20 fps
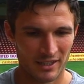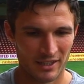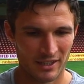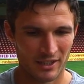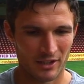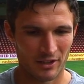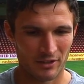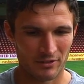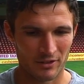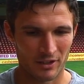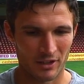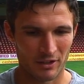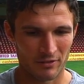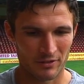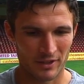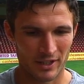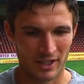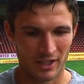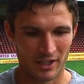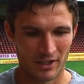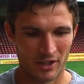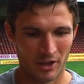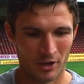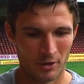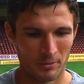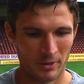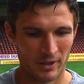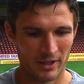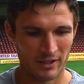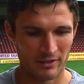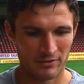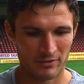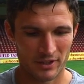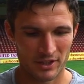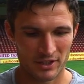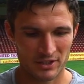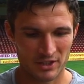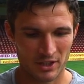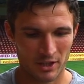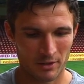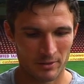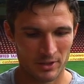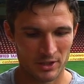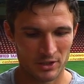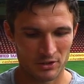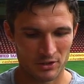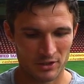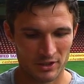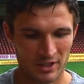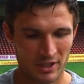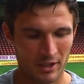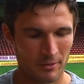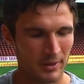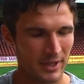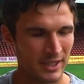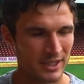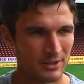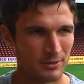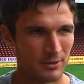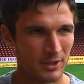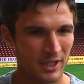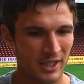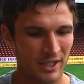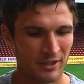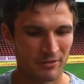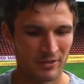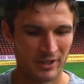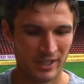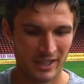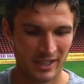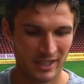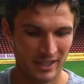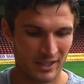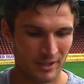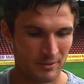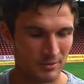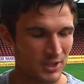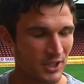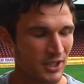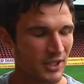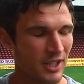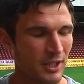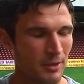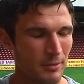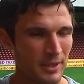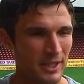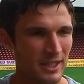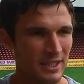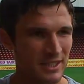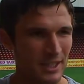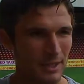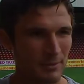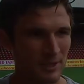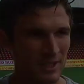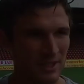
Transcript: I felt at home here first time. I enjoyed coming into work every day, and I'm sure that'll be the same